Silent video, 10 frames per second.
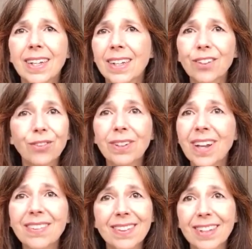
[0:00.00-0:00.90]
History
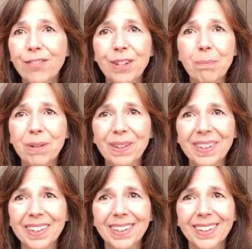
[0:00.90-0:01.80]
doesn't live in a
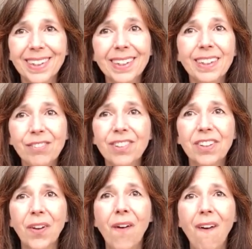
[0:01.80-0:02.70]
building, it lives
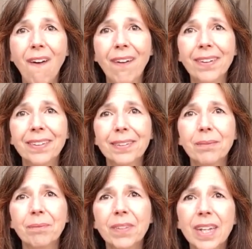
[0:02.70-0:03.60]
in the heart.
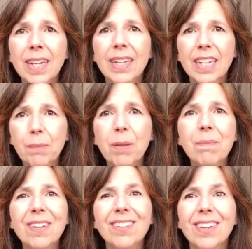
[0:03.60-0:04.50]
Keep
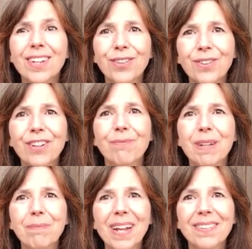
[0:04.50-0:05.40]
the history of
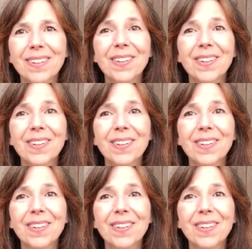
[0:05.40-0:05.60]
Big Basin